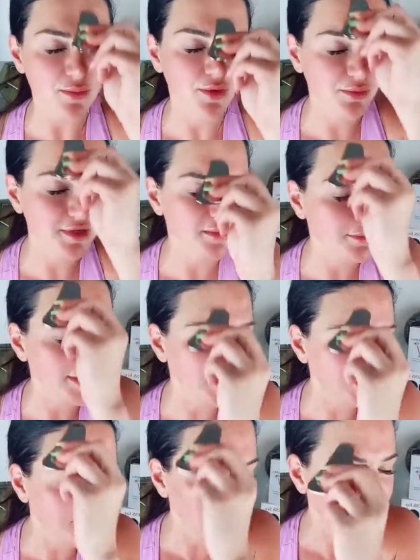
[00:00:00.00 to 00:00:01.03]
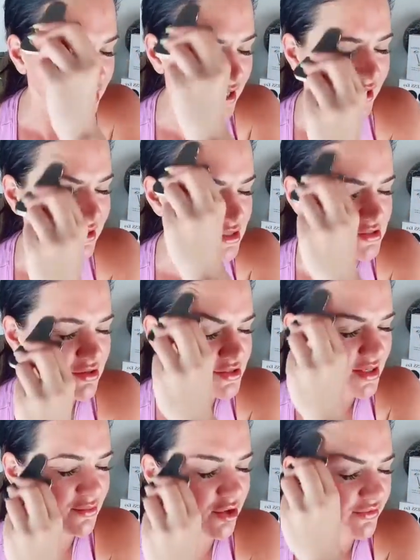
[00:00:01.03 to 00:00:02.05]
But we're gonna break up the forehead because those
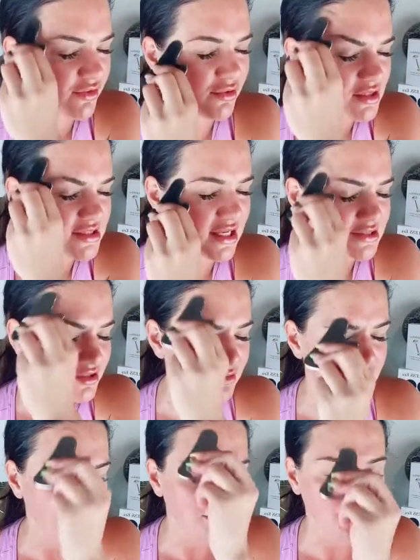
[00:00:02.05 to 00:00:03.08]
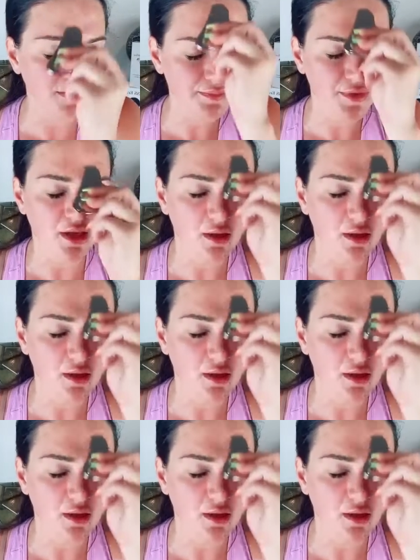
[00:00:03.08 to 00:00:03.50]
are more of a horizontal wrinkle.